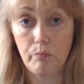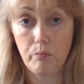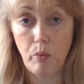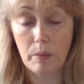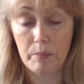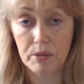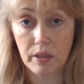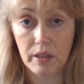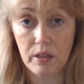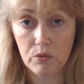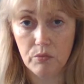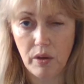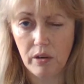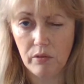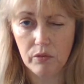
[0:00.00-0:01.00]
website
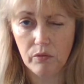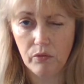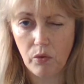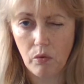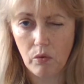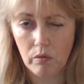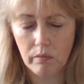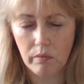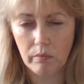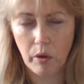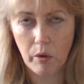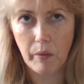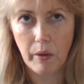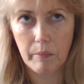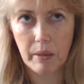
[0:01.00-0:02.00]
is relevant for. I
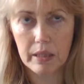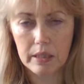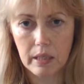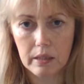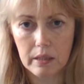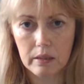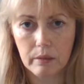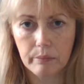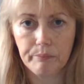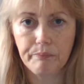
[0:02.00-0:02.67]
hope that makes sense.